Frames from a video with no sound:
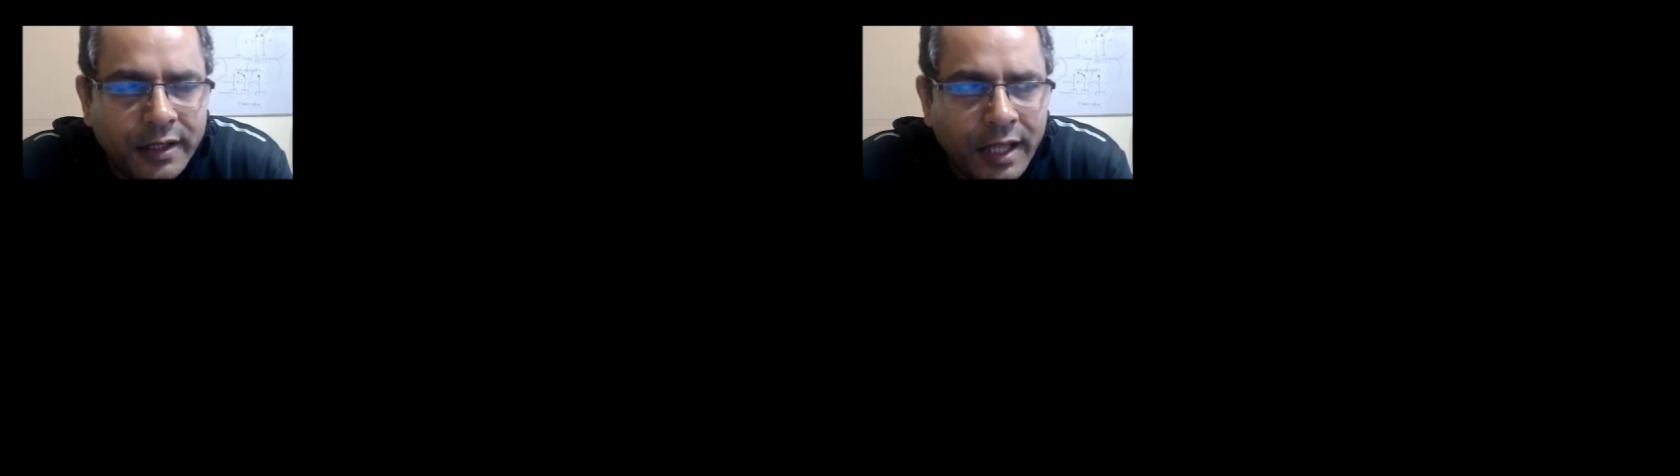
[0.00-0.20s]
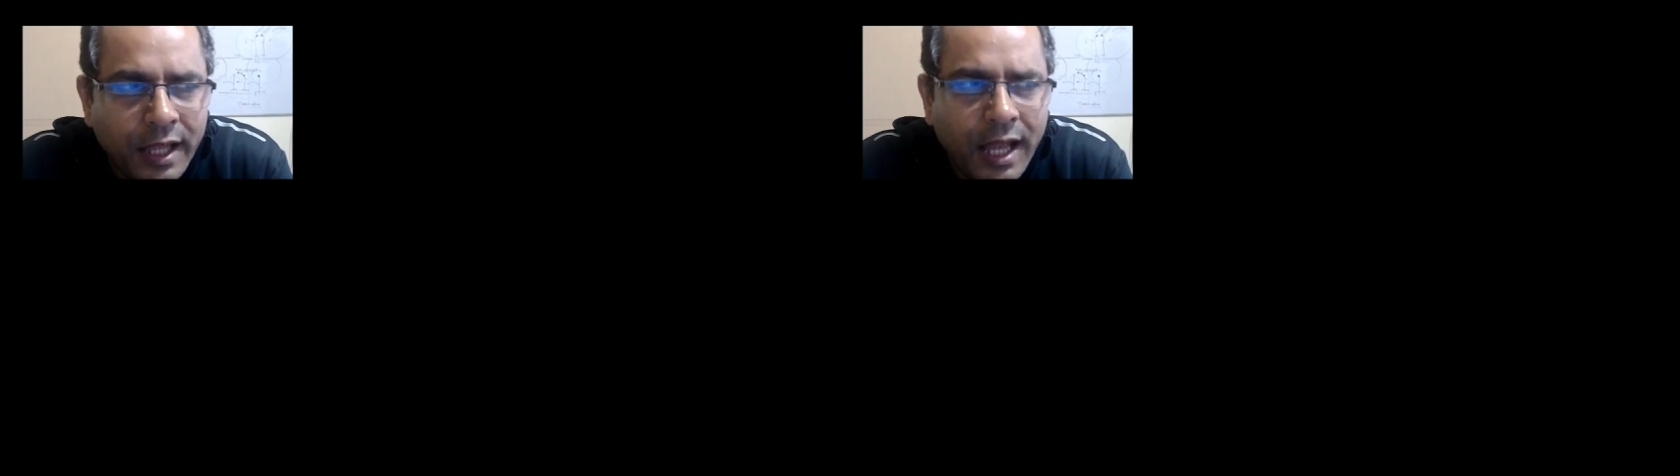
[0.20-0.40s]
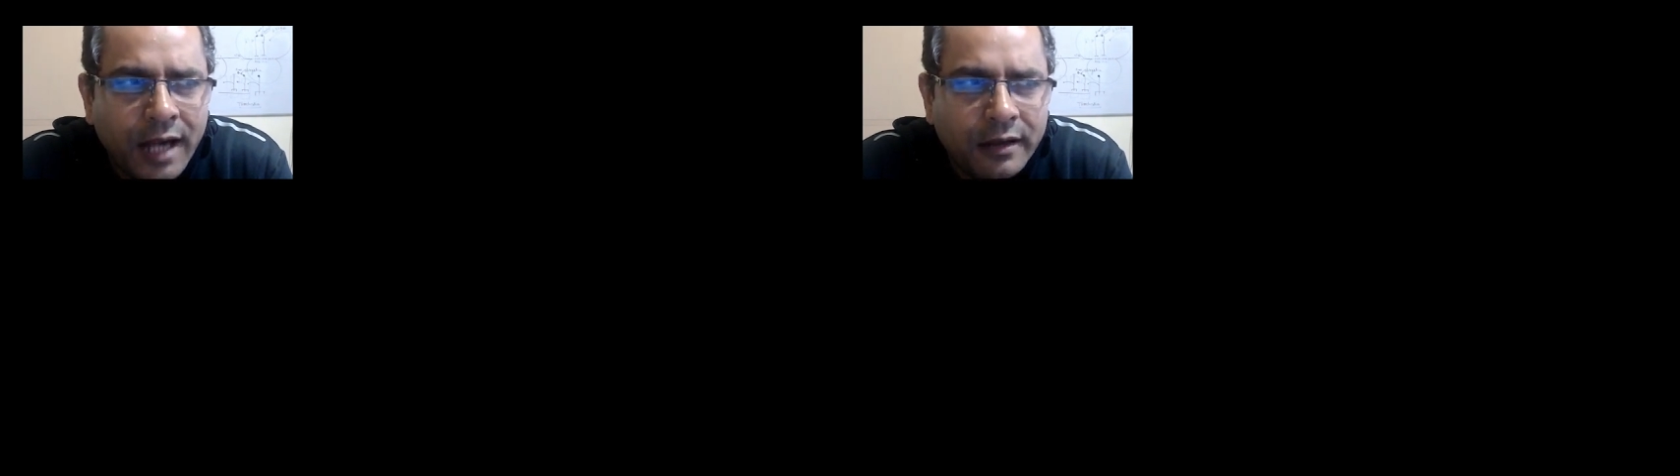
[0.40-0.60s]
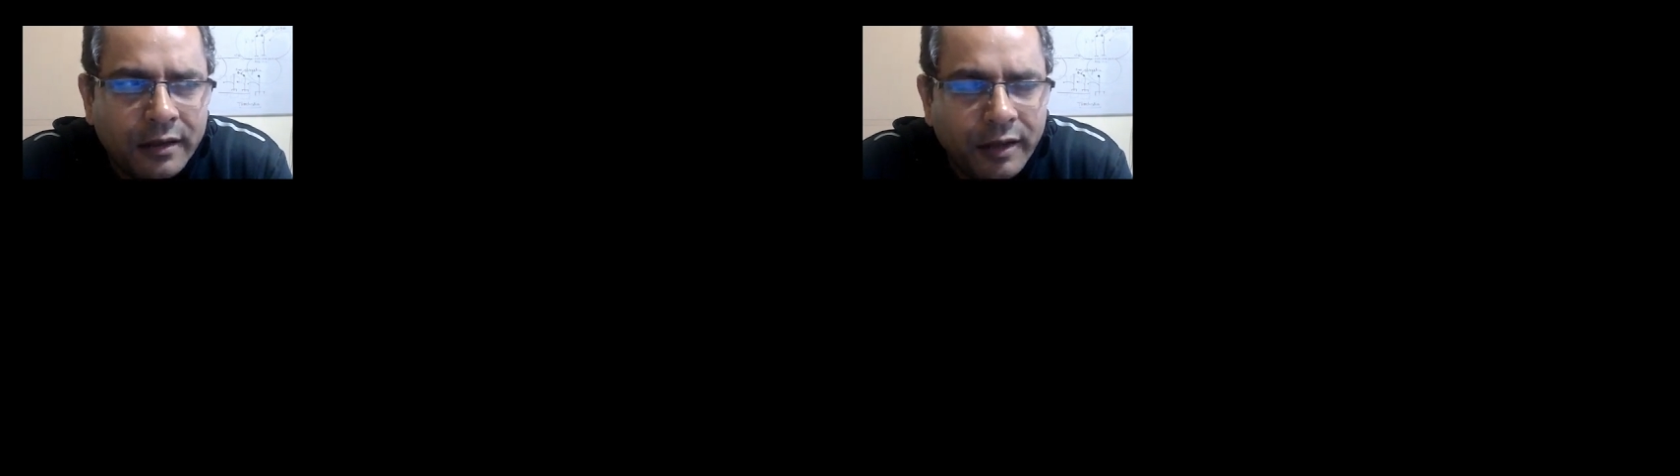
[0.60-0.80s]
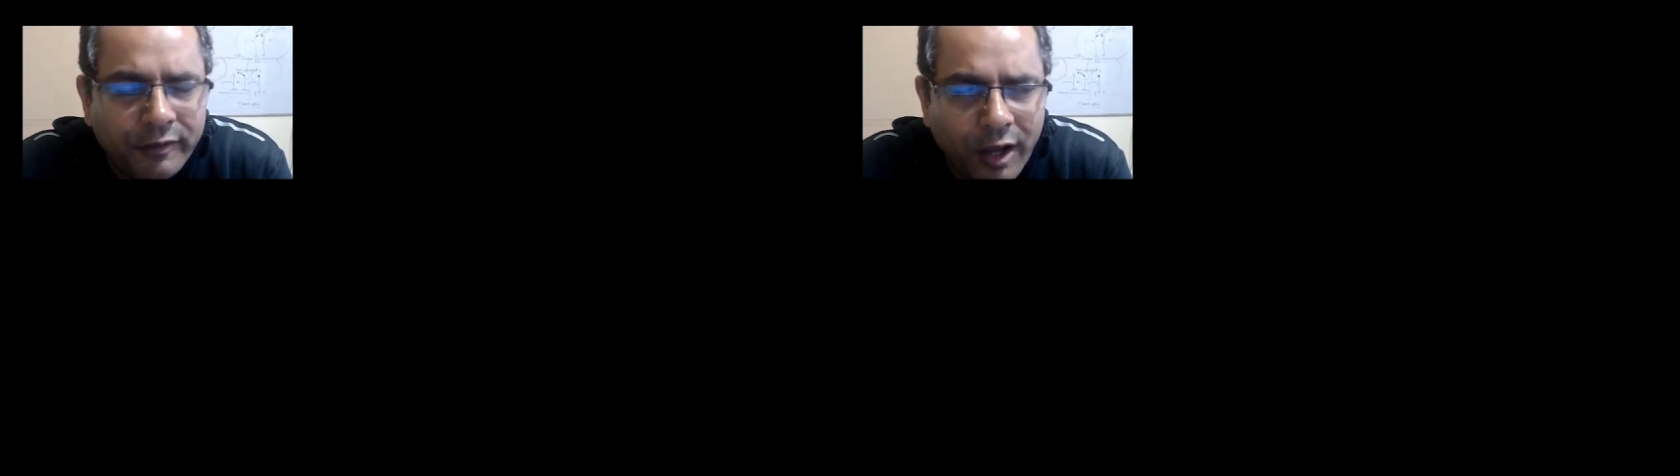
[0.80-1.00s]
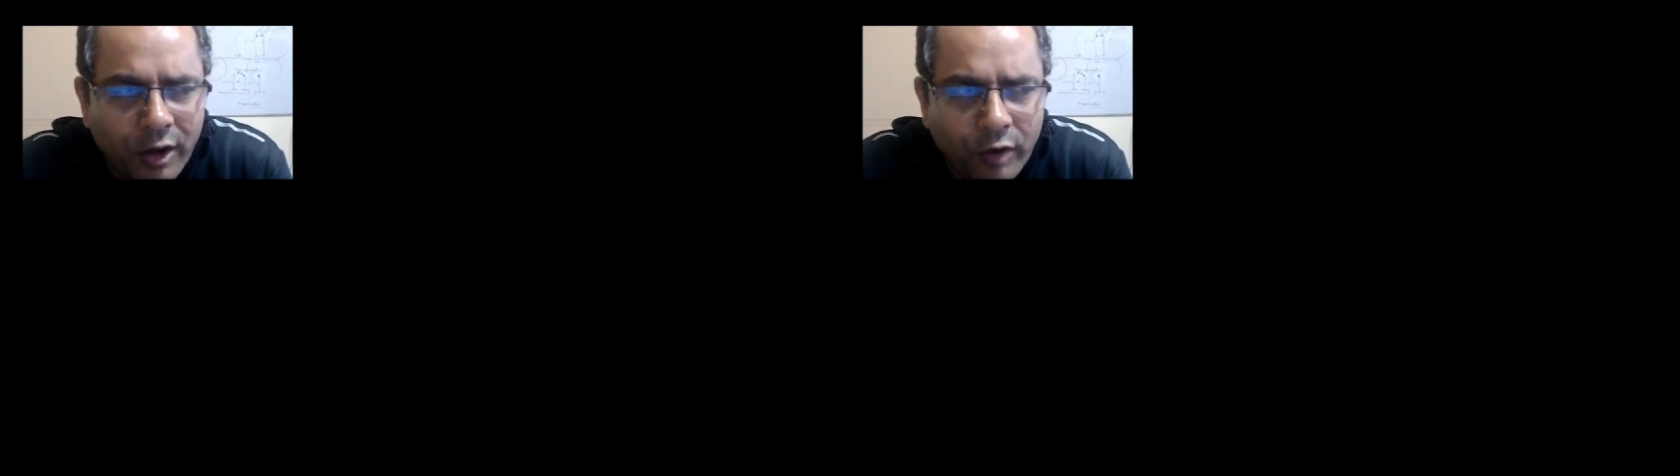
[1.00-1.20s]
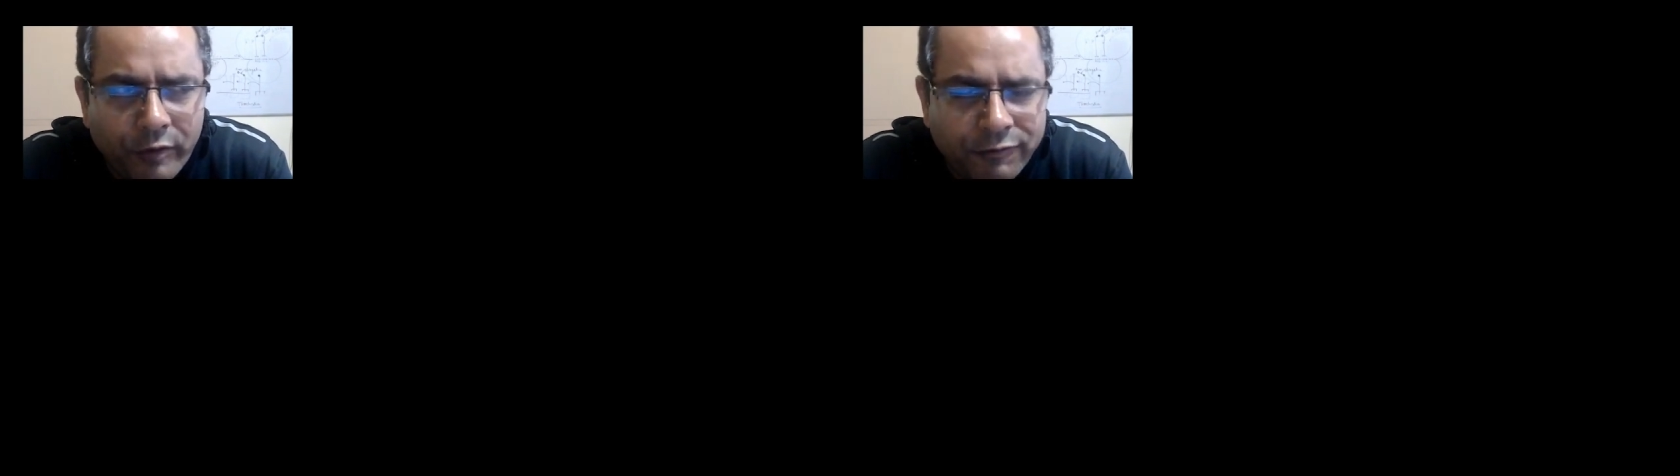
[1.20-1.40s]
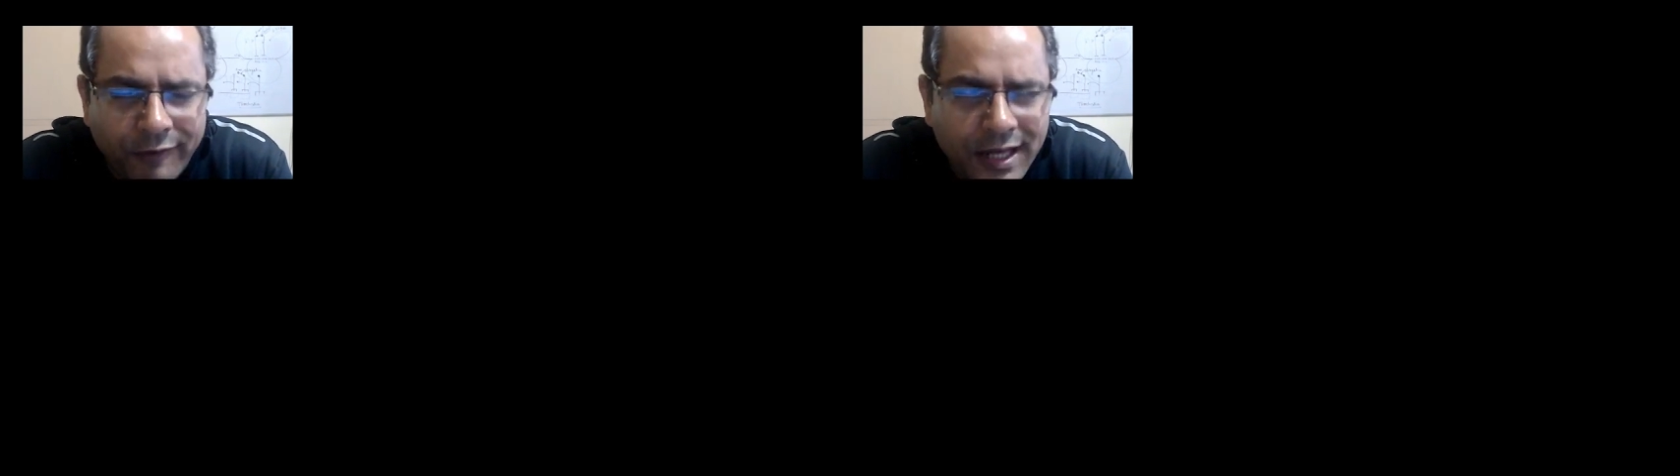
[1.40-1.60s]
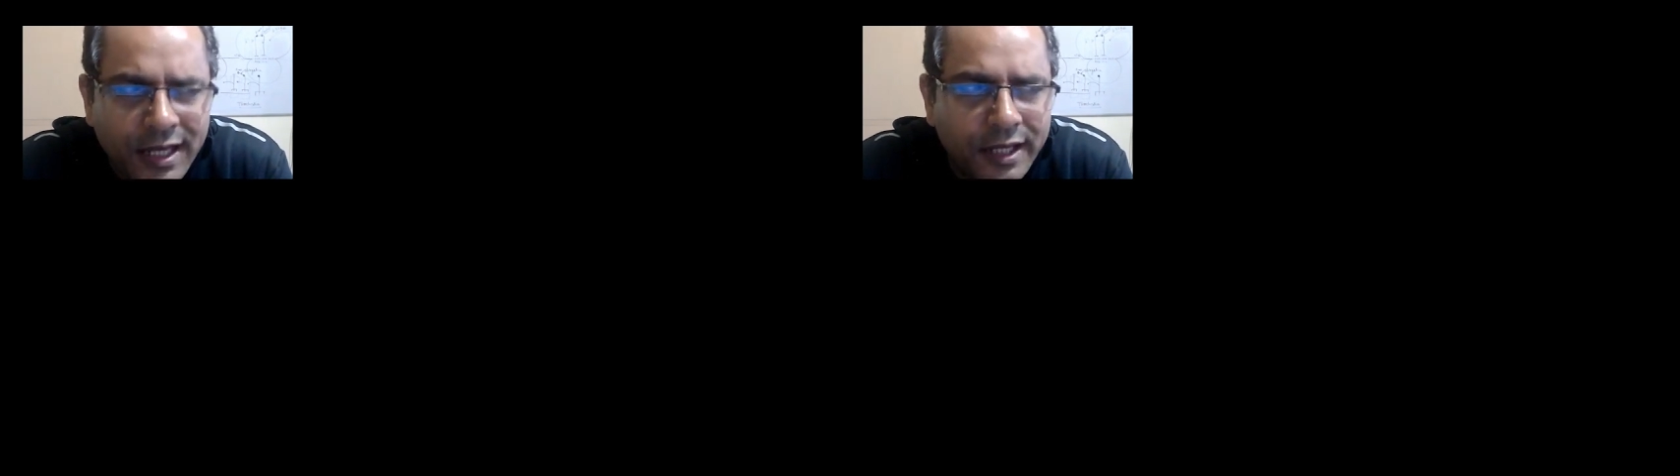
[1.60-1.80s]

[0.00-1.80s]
And finally,